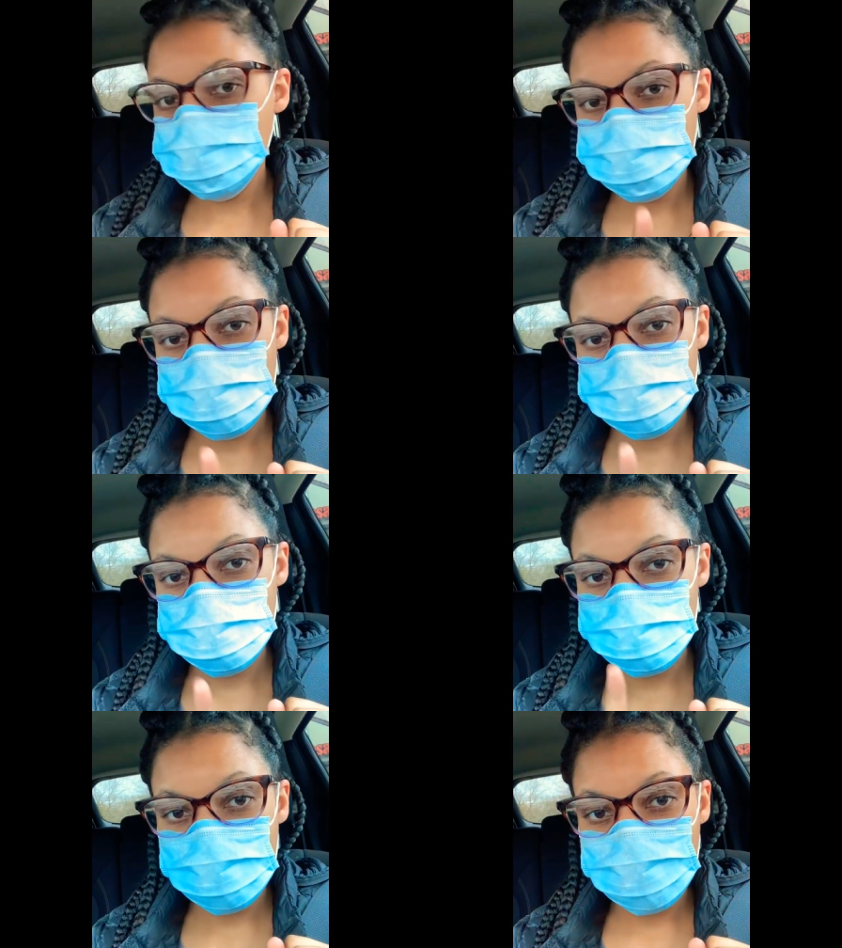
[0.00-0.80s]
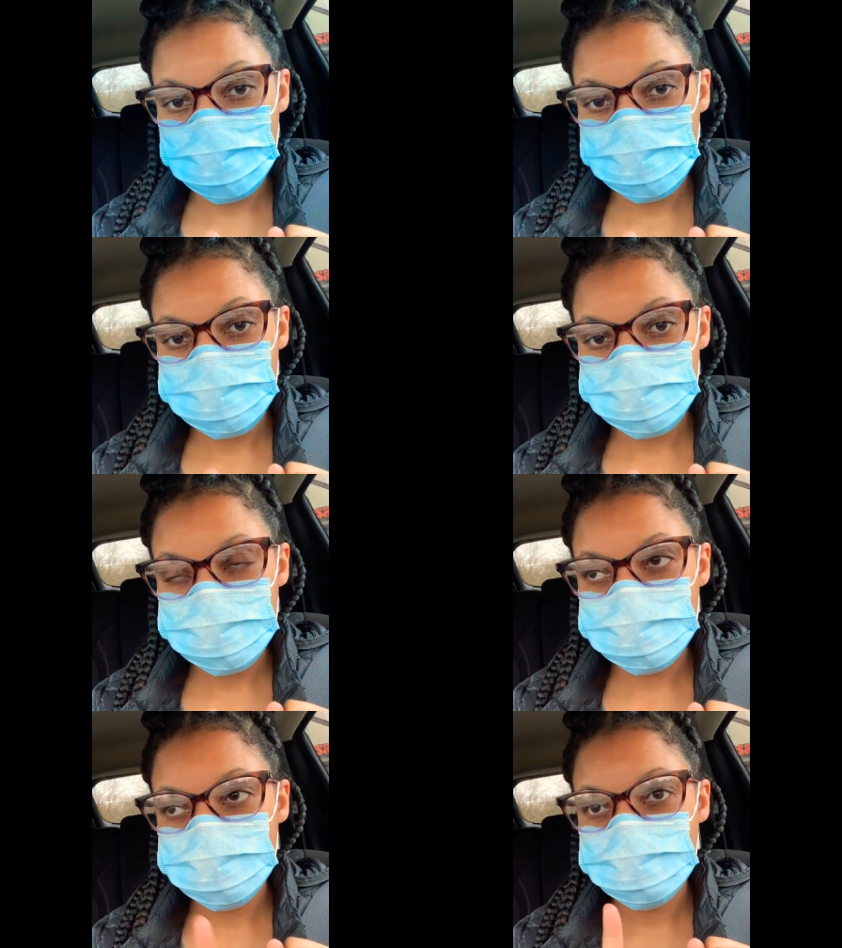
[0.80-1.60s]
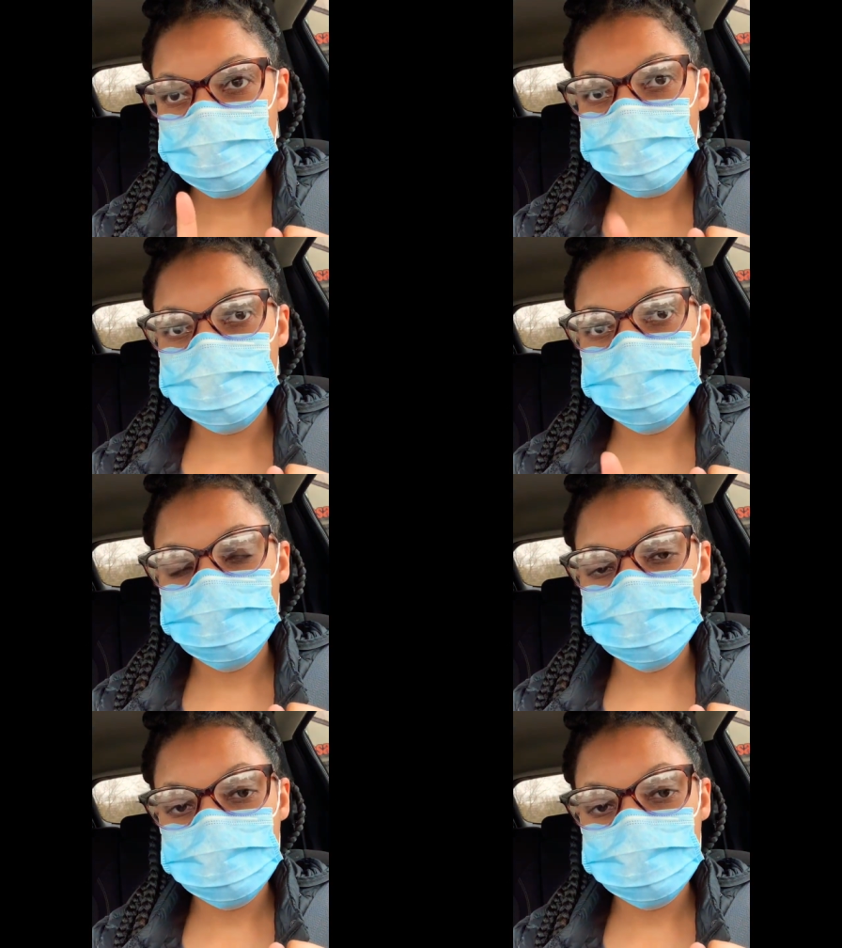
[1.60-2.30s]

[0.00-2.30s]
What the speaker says: tell you about. Now, earlier